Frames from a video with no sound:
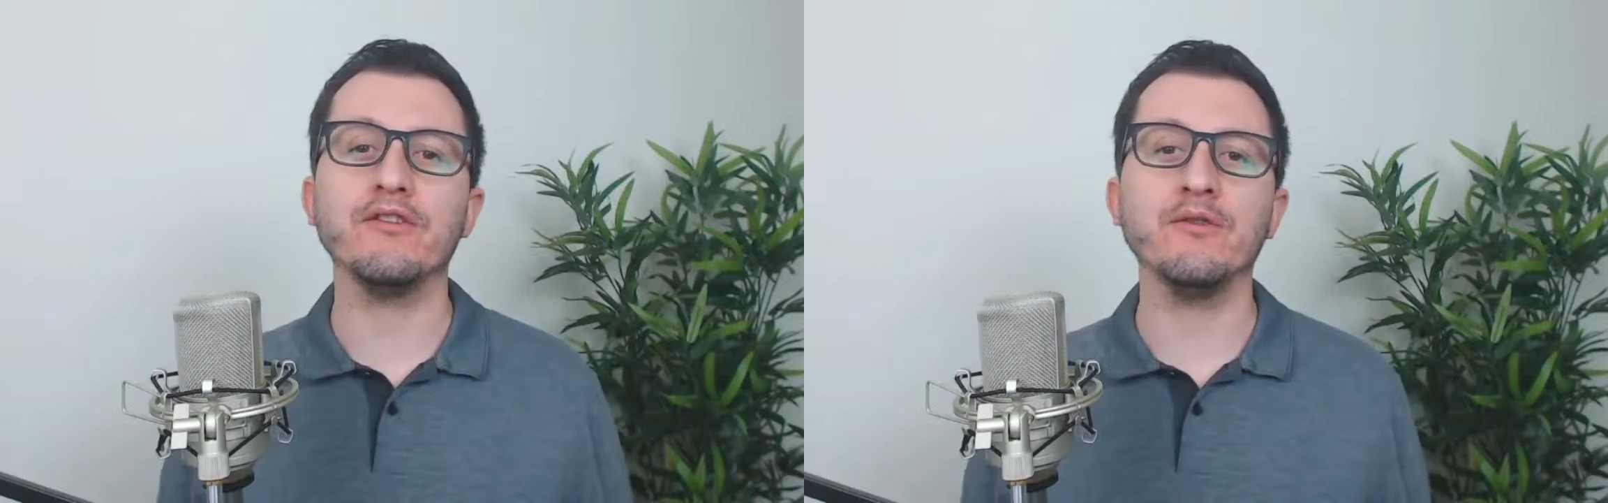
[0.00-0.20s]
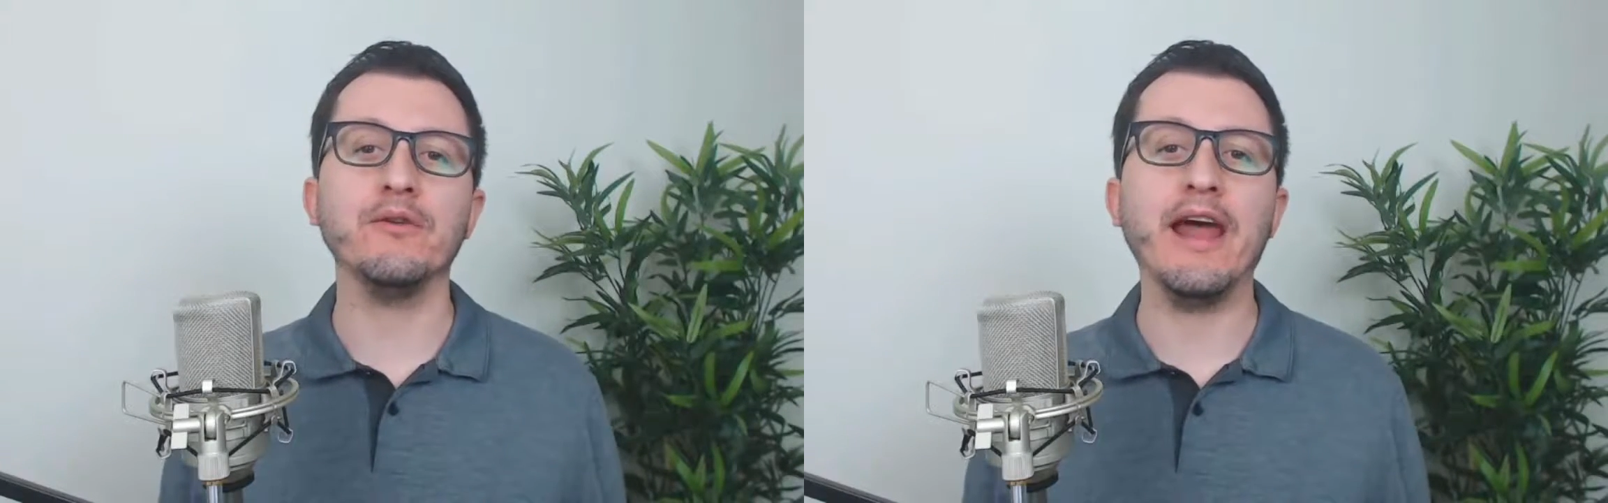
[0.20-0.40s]

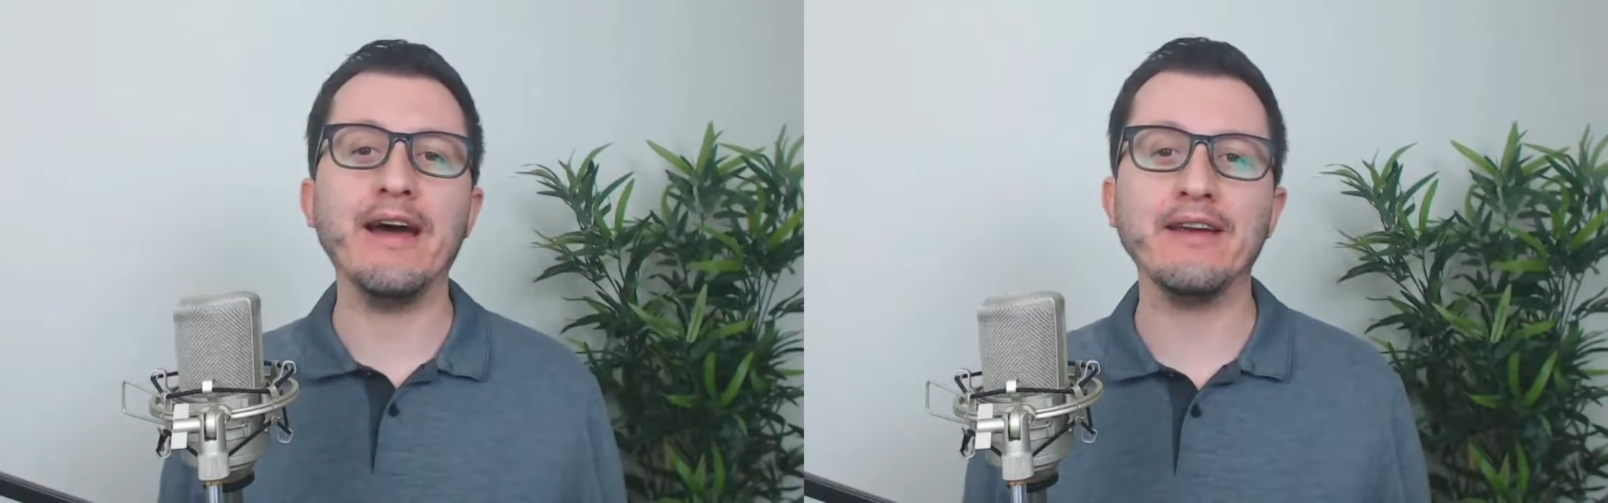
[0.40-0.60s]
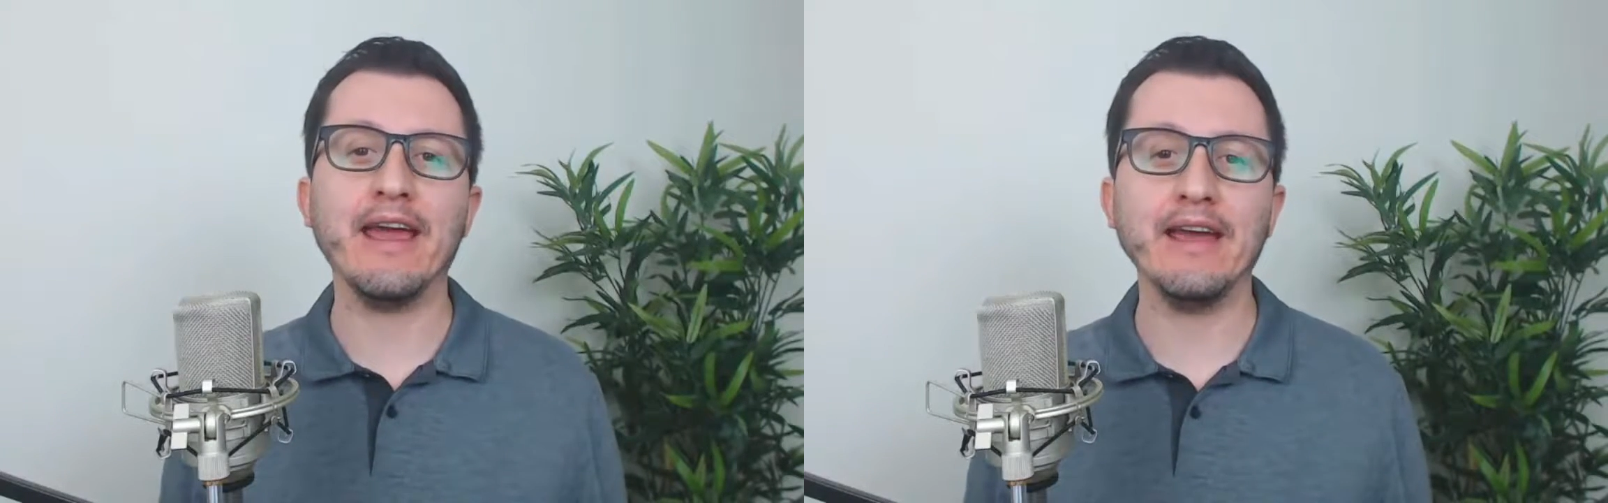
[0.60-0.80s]
to
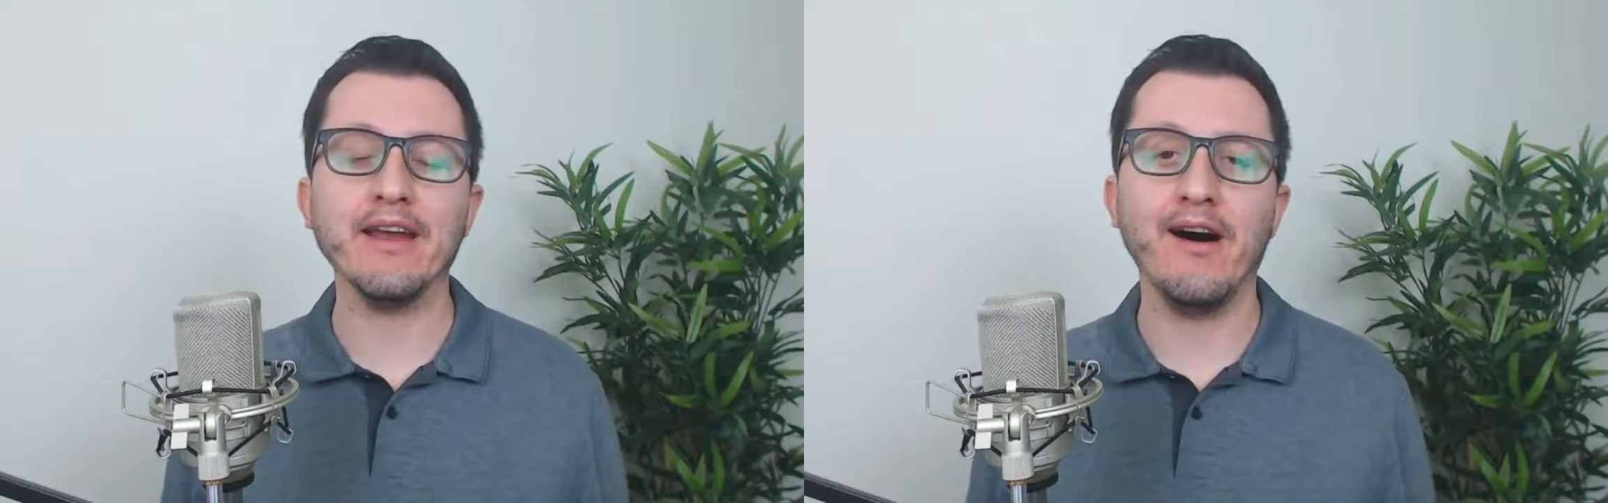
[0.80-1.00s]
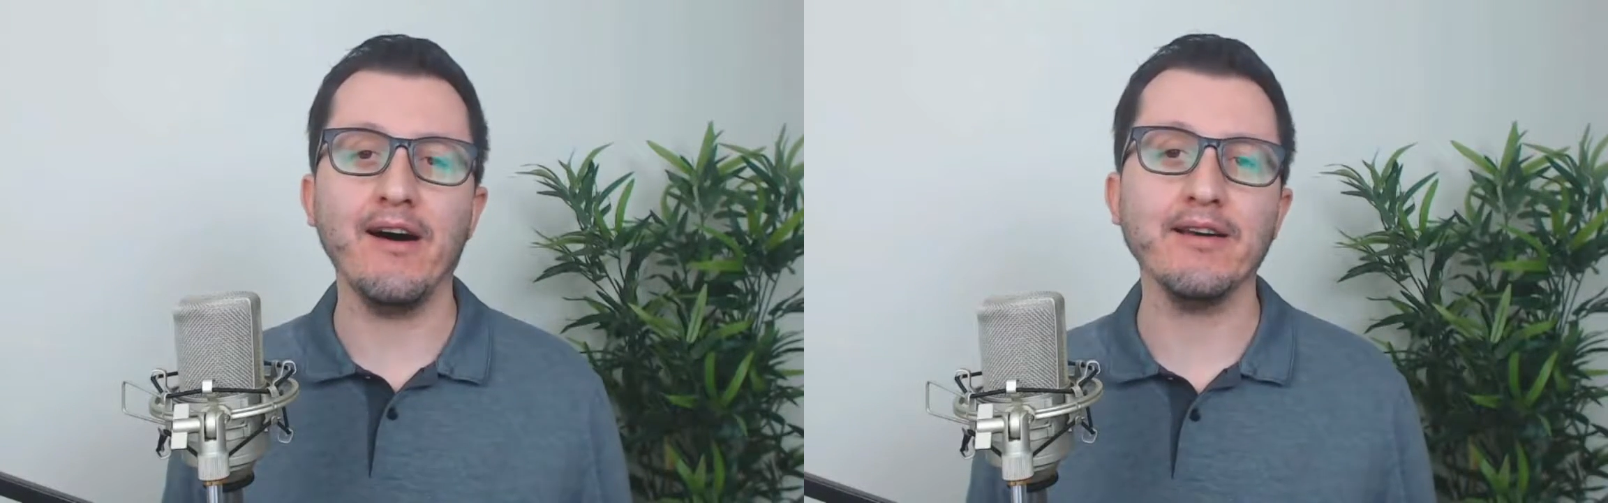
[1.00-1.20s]

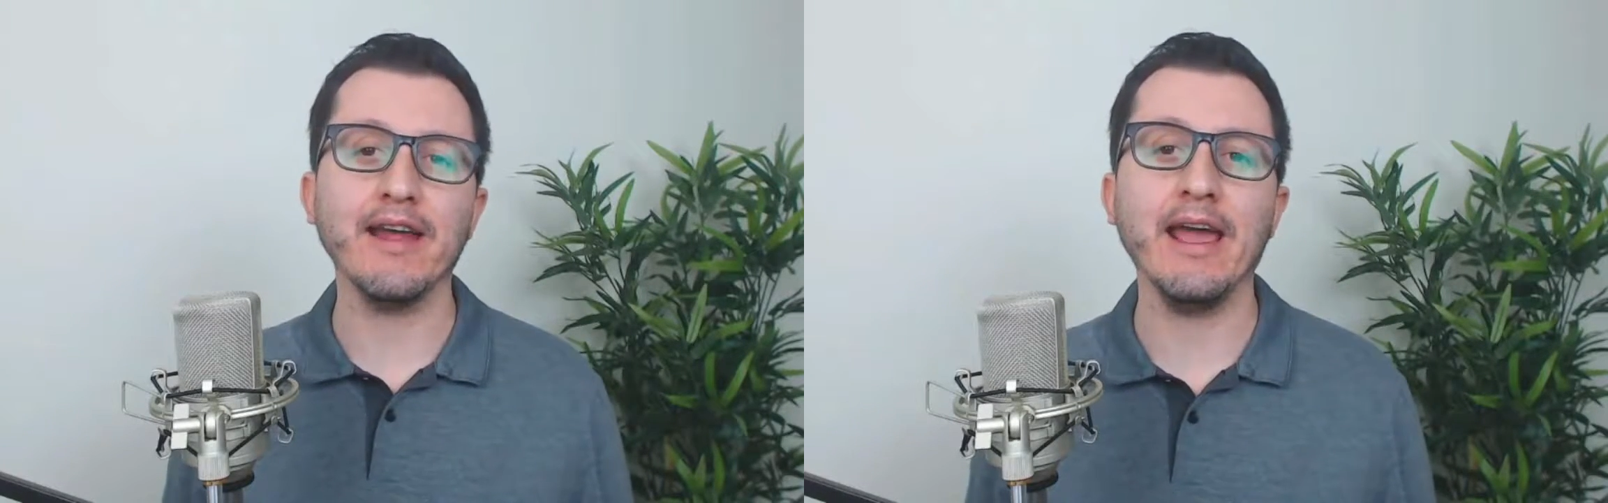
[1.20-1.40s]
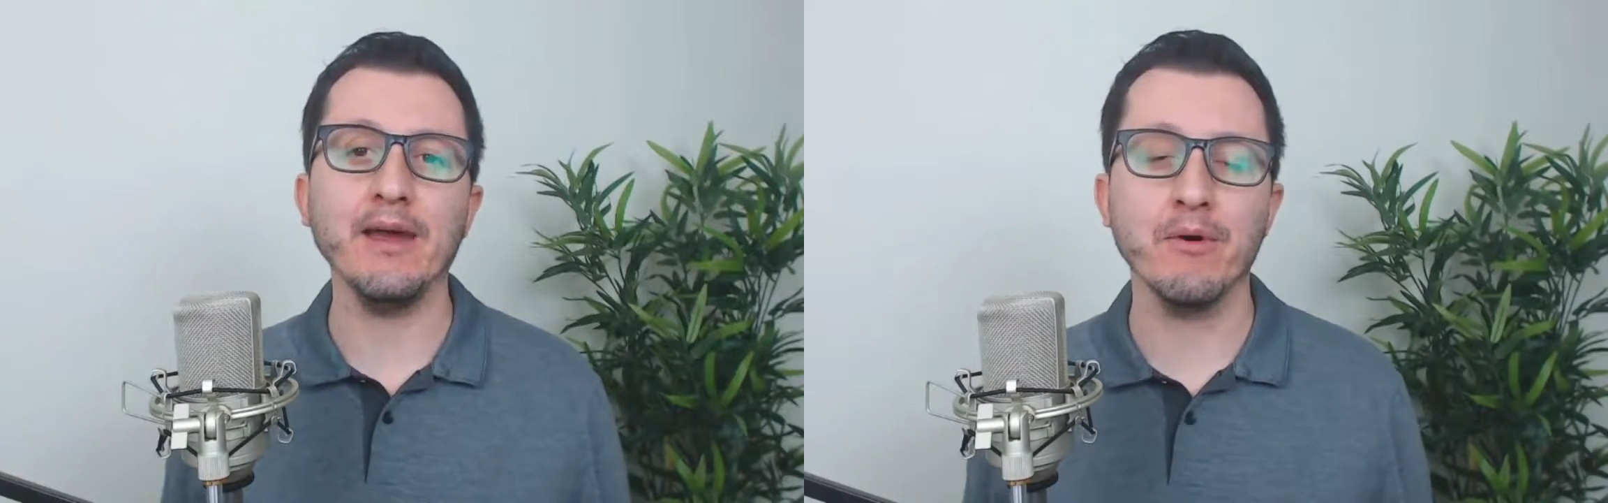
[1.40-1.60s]
navigate on
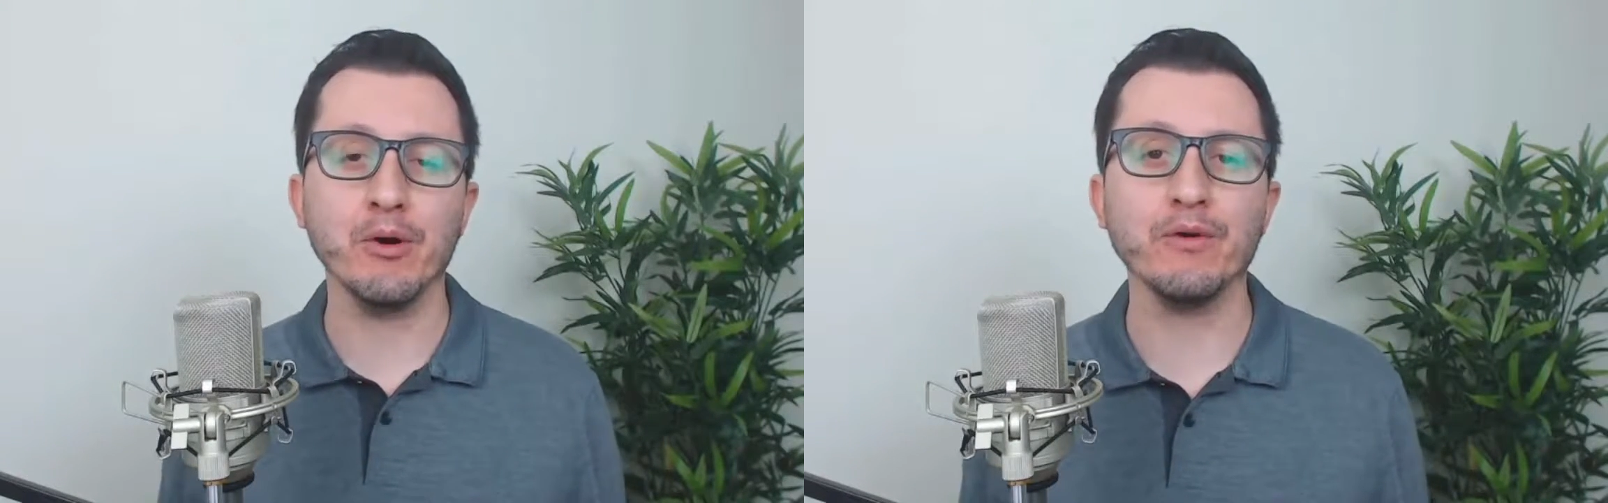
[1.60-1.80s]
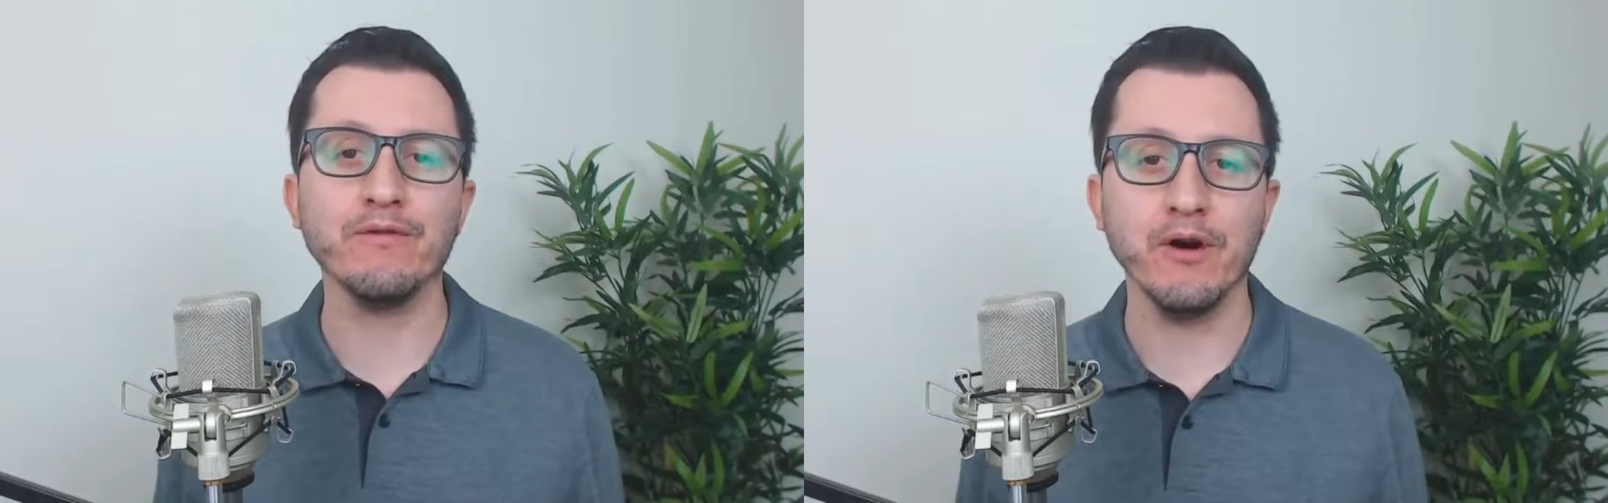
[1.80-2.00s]
a
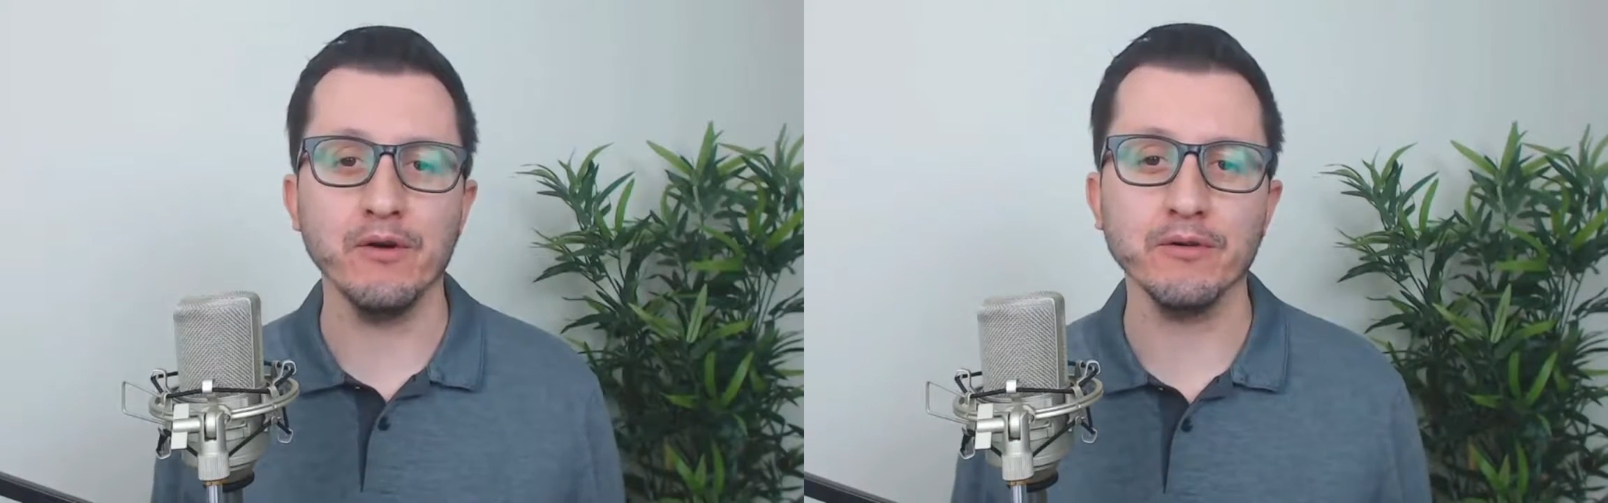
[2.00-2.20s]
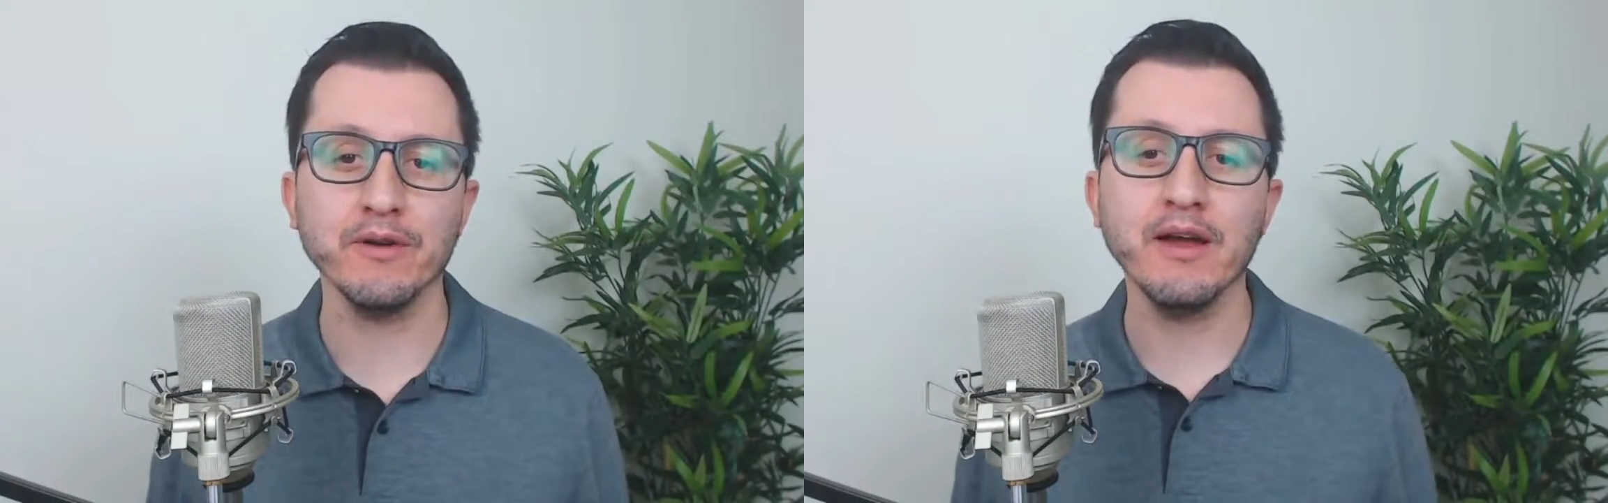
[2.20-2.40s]
mobile
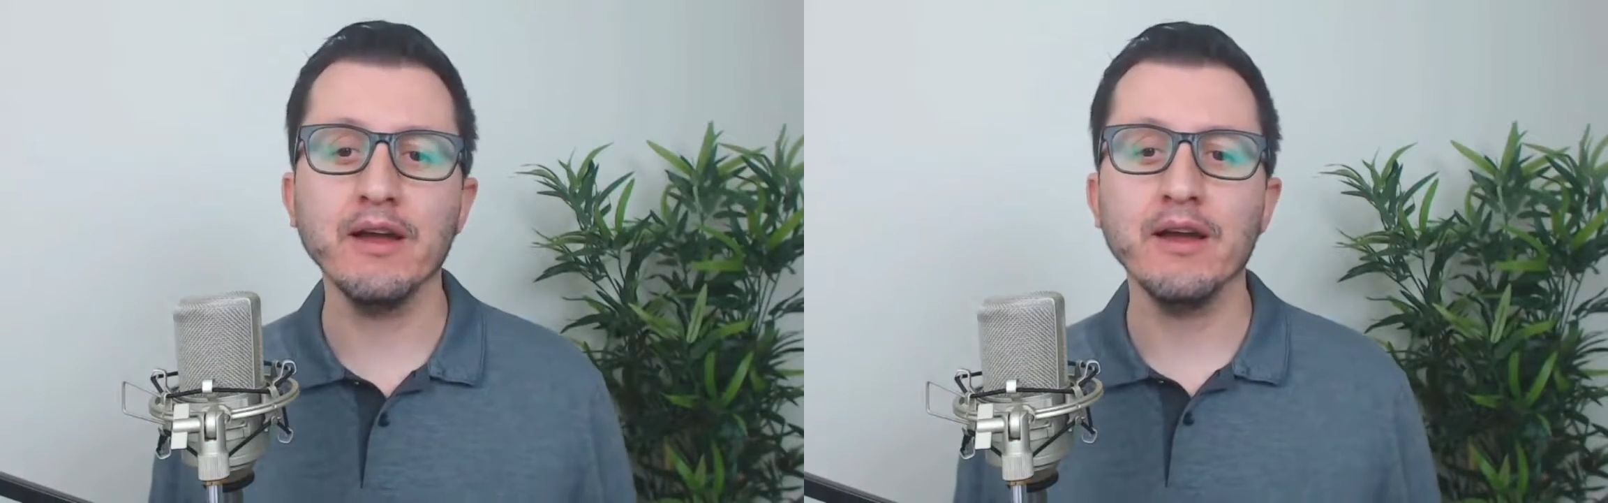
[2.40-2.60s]
phone.